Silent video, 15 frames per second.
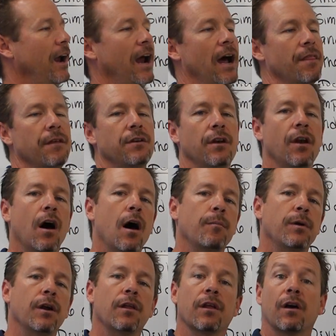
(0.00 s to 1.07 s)
and the
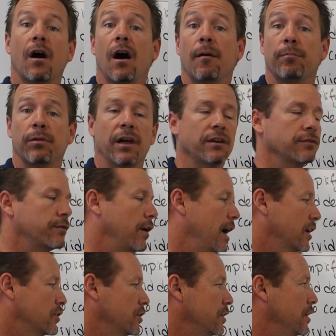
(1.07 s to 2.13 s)
denominator of the complex
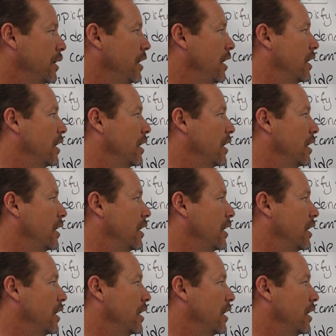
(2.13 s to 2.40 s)
fraction,